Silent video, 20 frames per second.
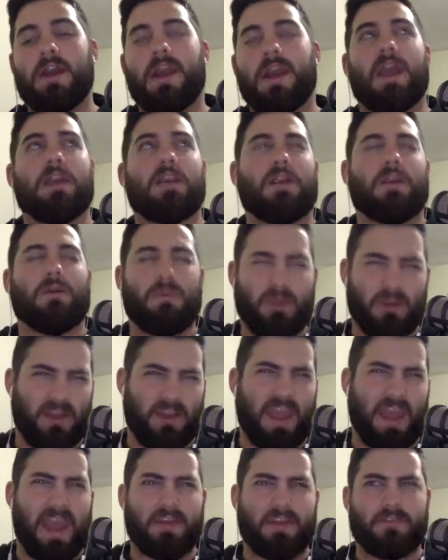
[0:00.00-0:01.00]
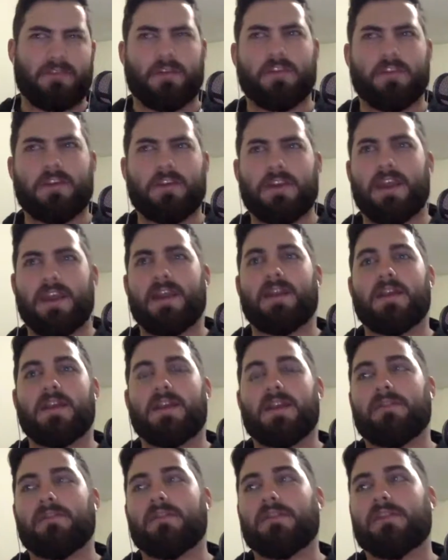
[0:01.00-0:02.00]
And we would cache all the data
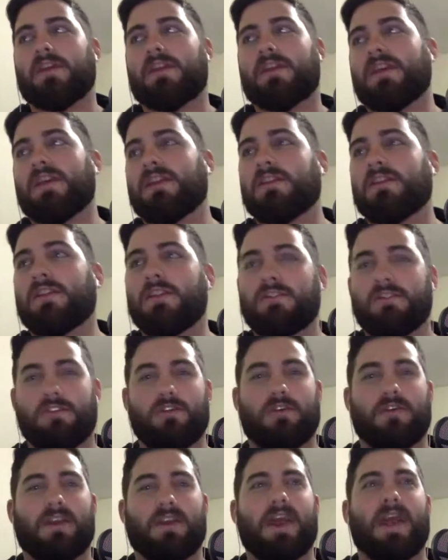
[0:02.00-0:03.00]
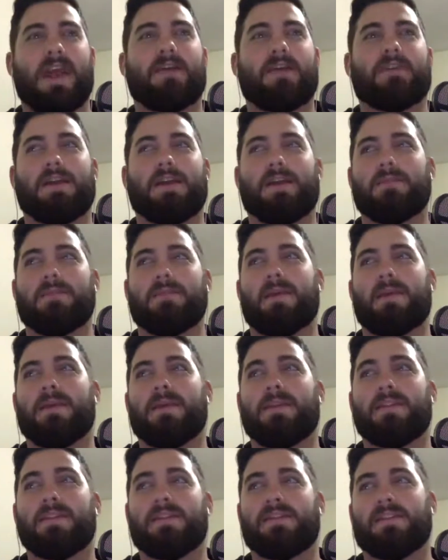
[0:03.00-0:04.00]
and everything, and so you could have like maybe
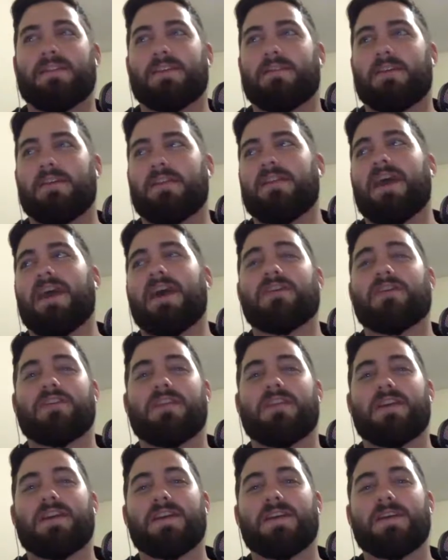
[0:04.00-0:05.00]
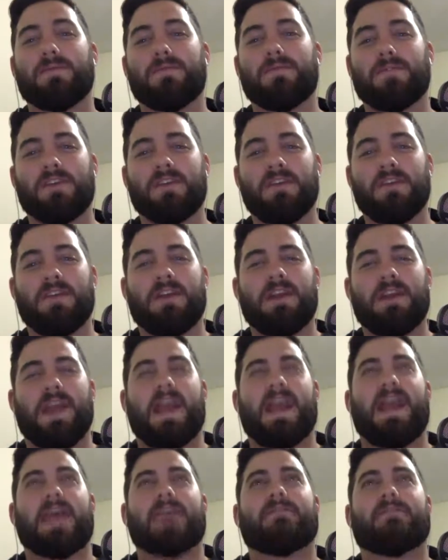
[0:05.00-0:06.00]
a list of 1,000 items
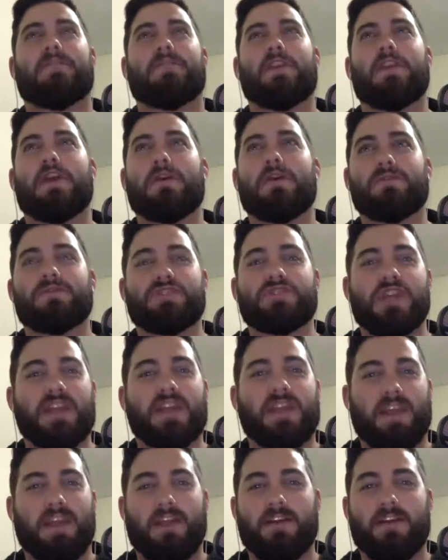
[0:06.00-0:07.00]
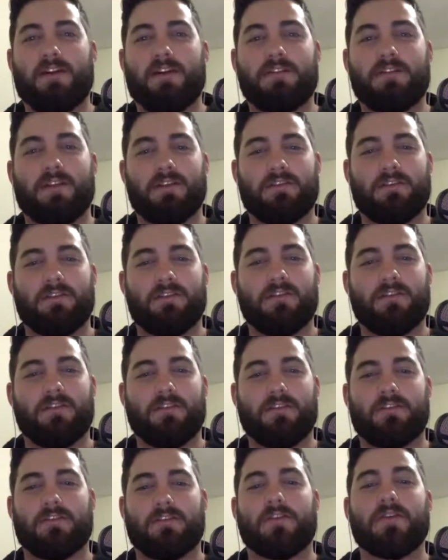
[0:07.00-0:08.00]
and have no jank at all as soon as
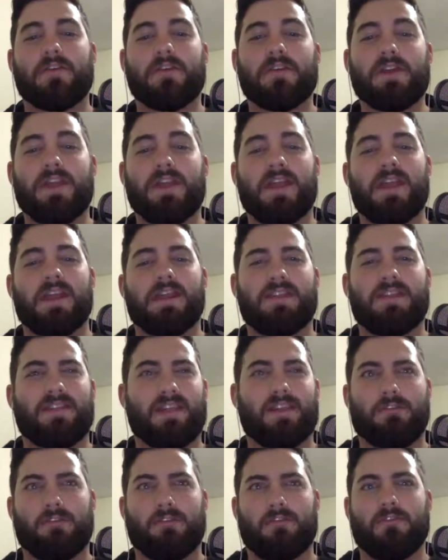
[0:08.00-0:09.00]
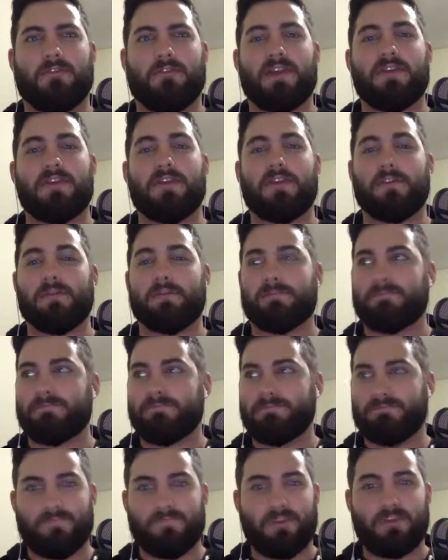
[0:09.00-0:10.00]
you're scrolling, and things would render
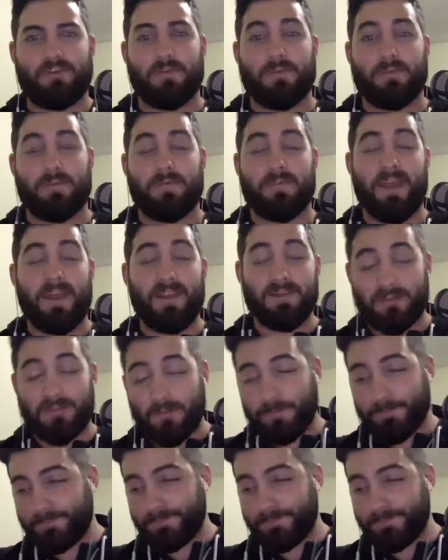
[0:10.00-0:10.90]
super fast.